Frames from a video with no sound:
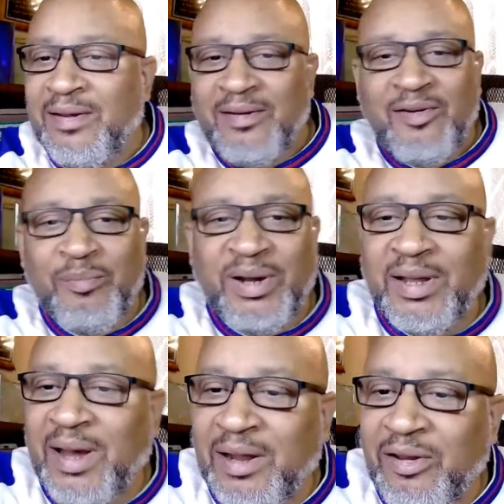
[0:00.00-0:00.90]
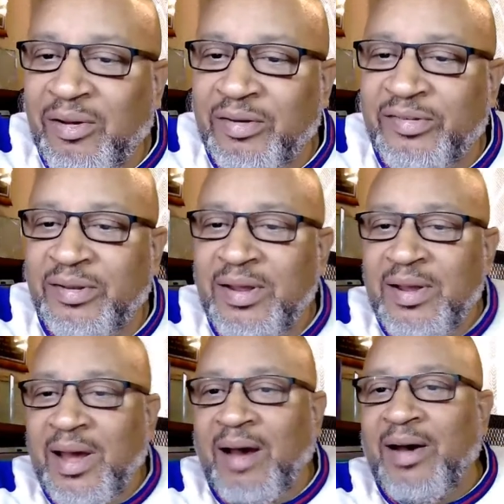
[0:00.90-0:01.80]
Oh my God, lost it.
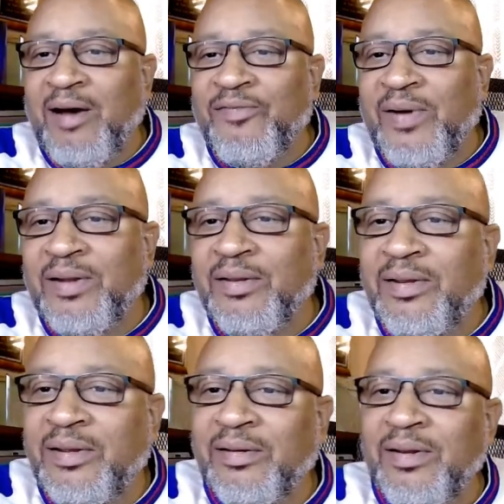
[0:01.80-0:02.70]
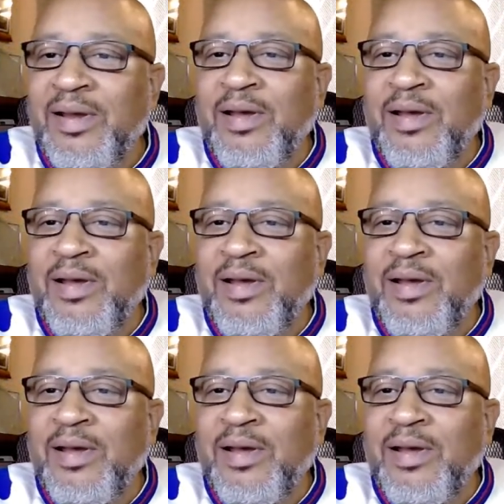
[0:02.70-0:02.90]
I'll find it again.